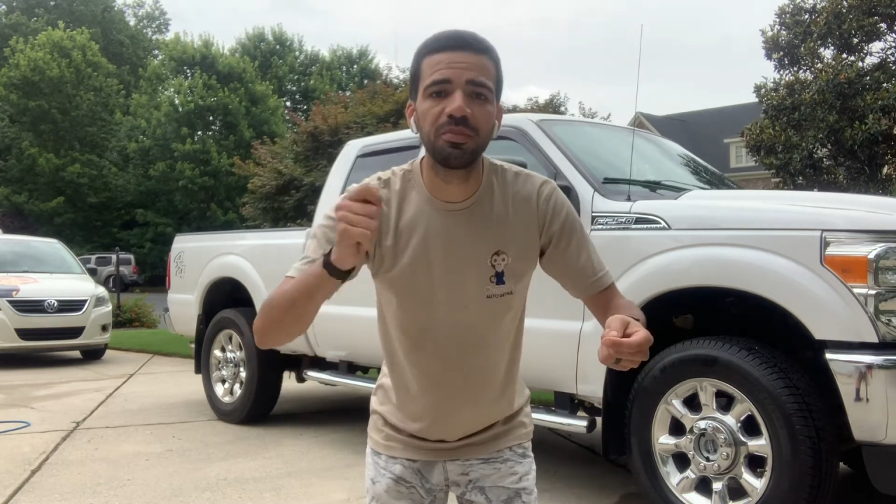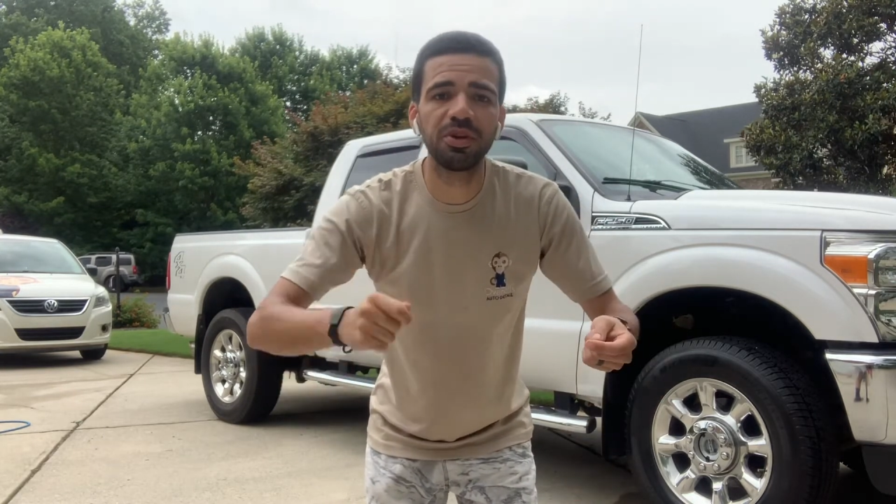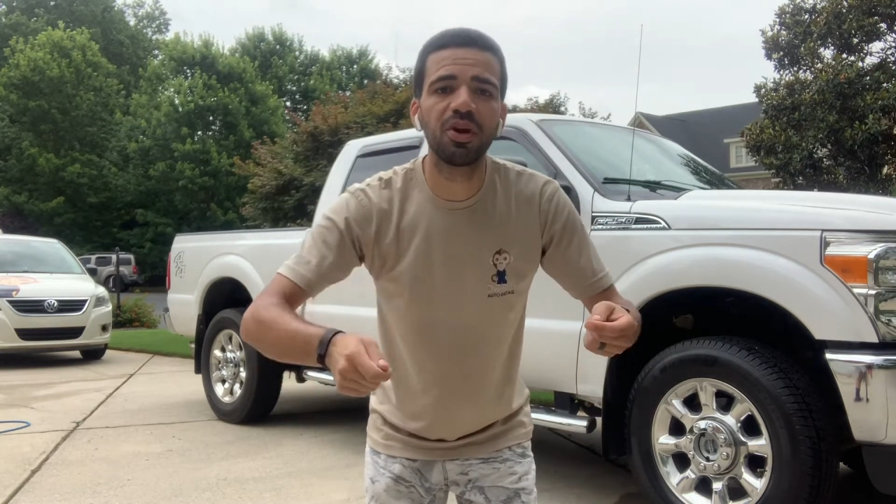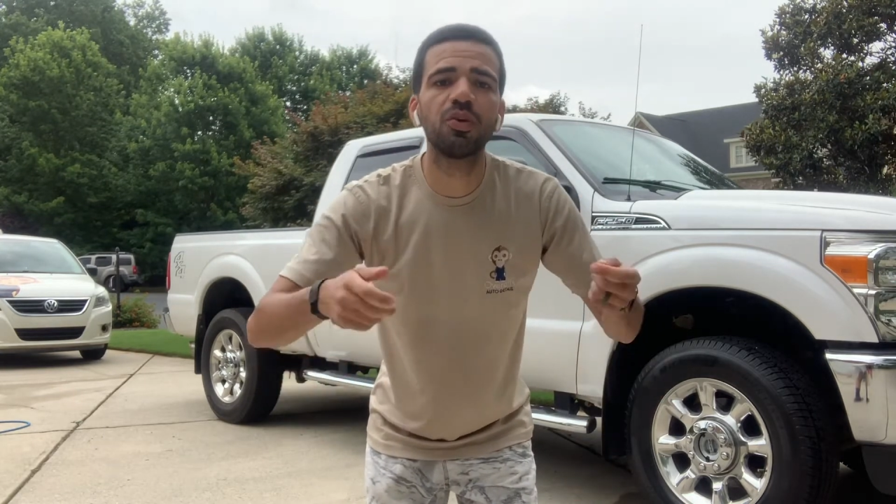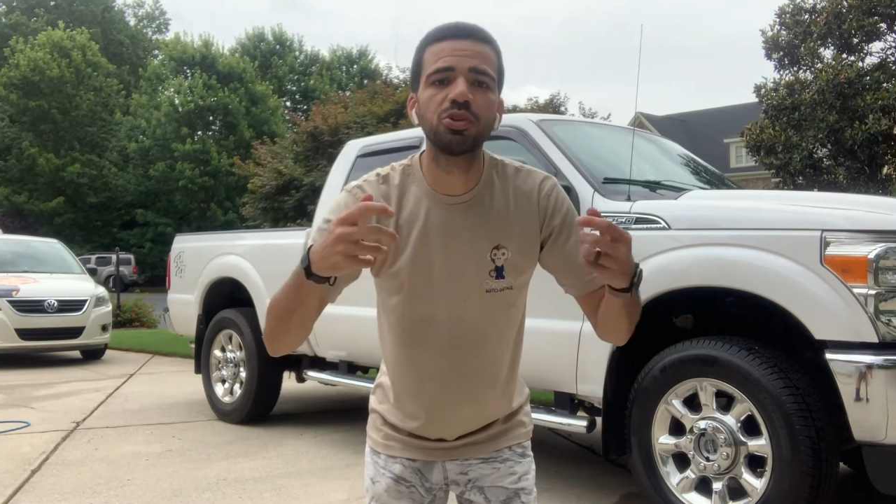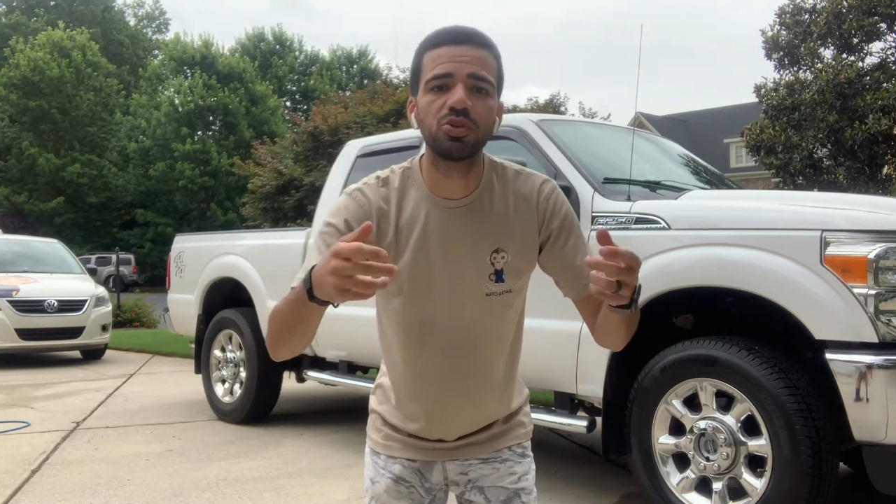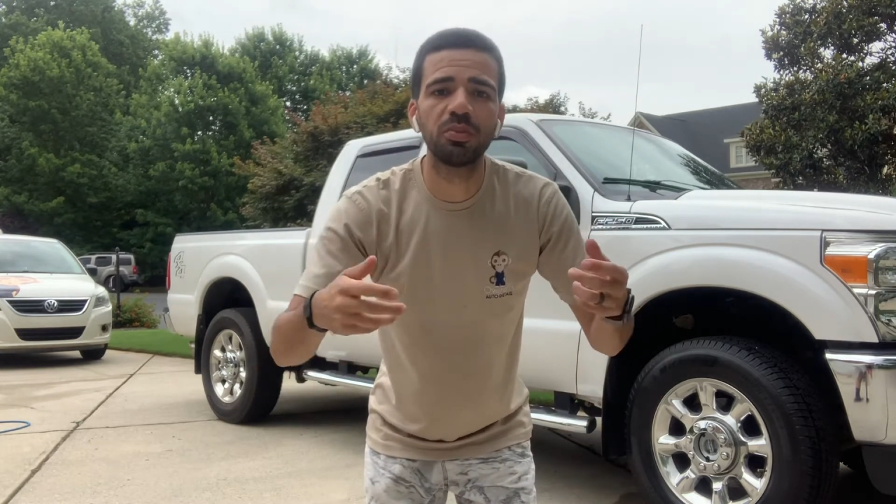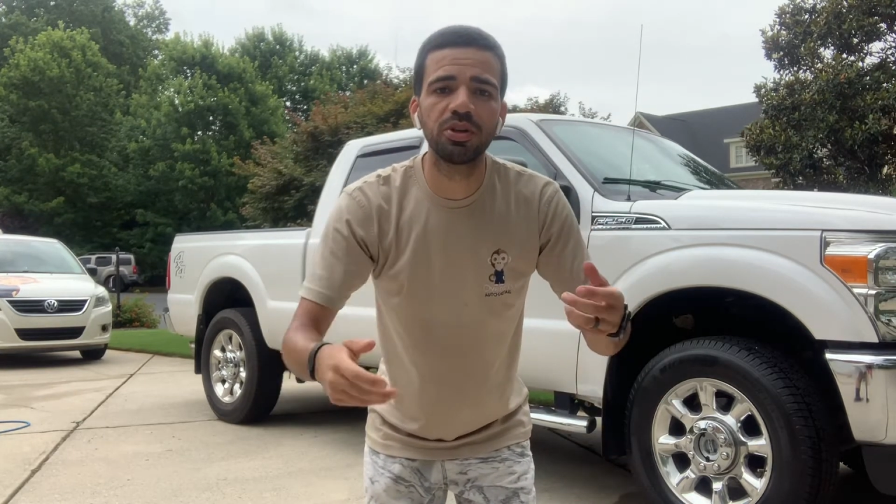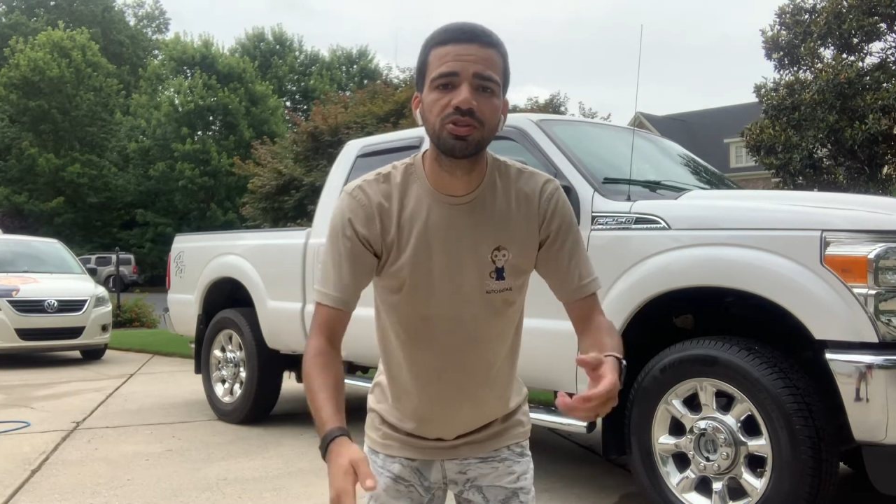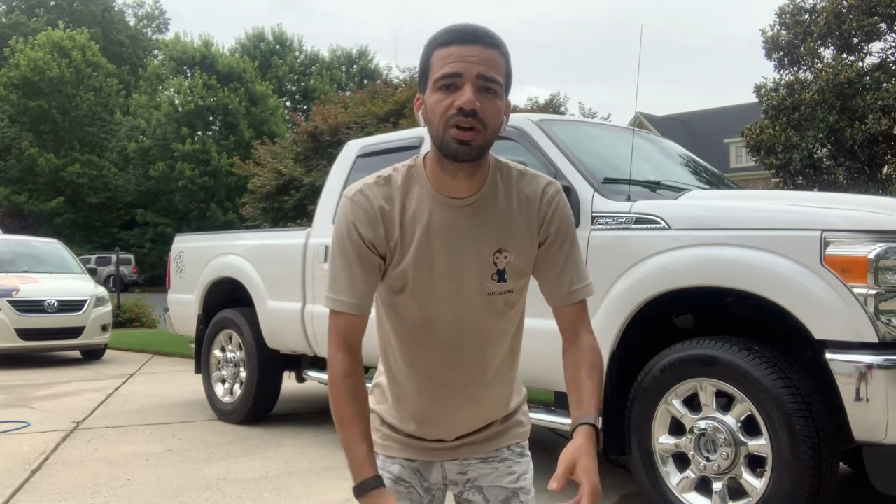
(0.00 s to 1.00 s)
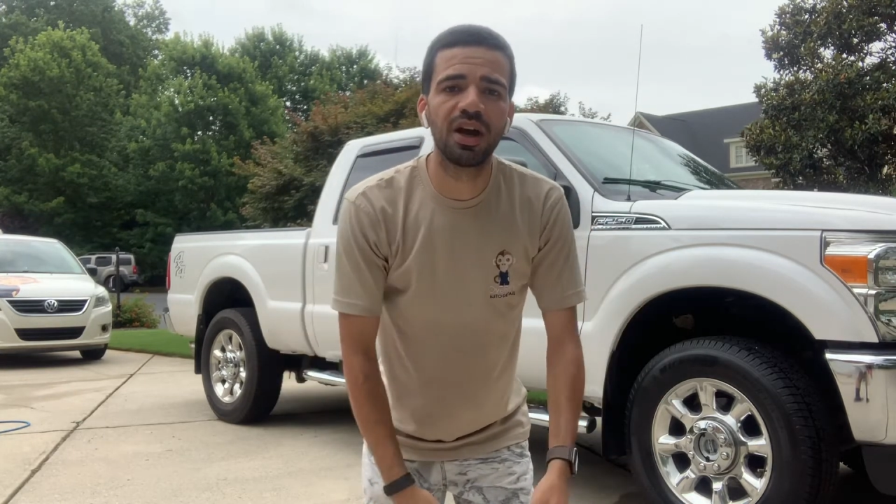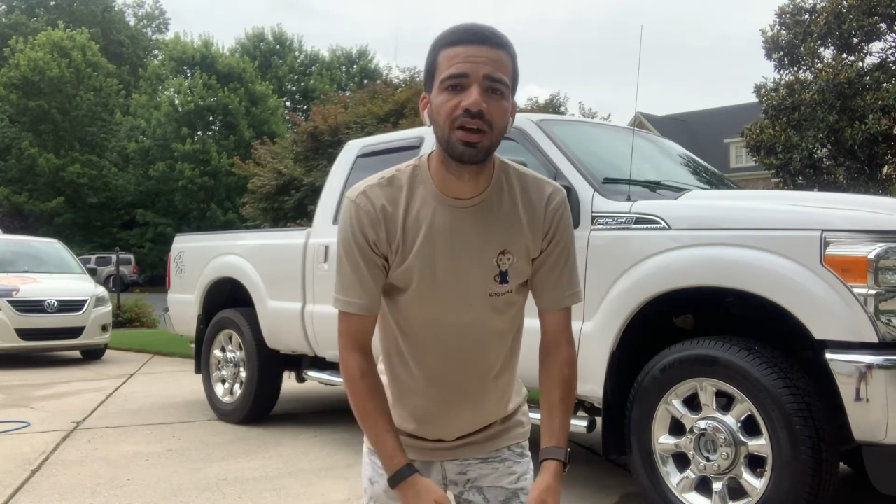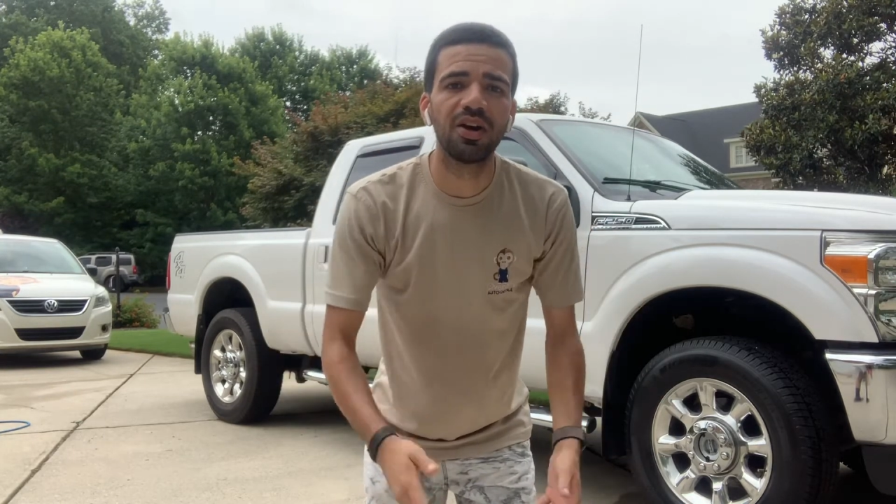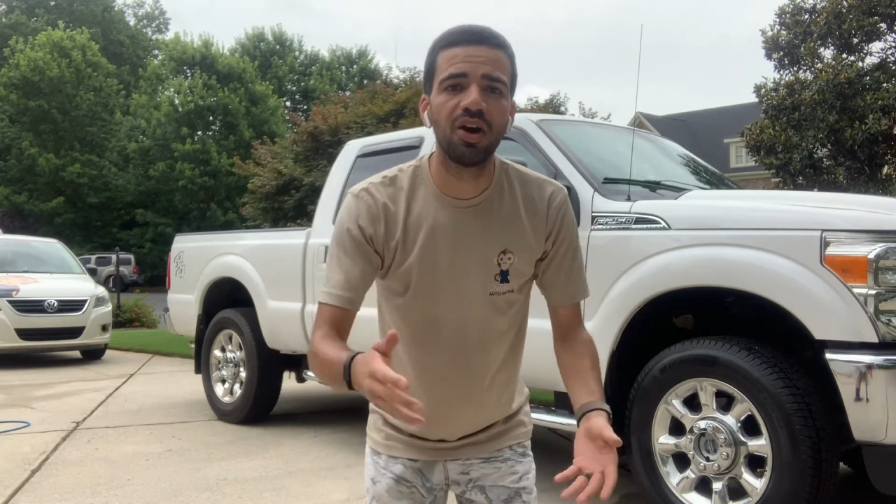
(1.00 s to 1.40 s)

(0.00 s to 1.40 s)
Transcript: me know what you want me to try.